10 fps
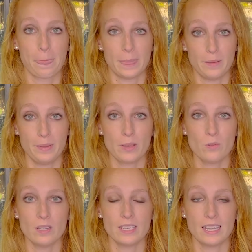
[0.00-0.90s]
A big
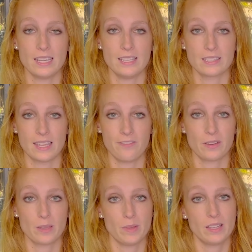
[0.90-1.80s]
one is if a
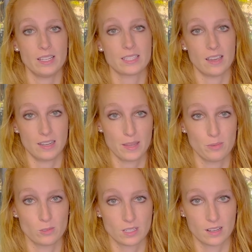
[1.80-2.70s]
chameleon is
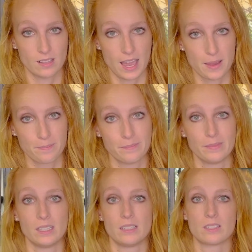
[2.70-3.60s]
unable to climb.
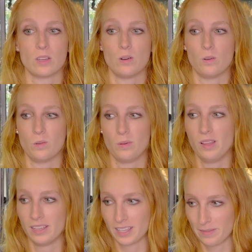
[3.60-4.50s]
So
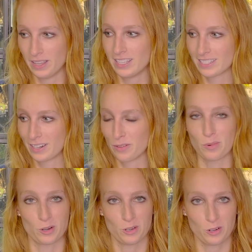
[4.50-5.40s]
chameleons are
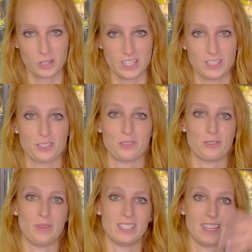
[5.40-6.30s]
arboreal creatures, which
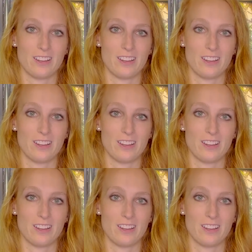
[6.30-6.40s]
means they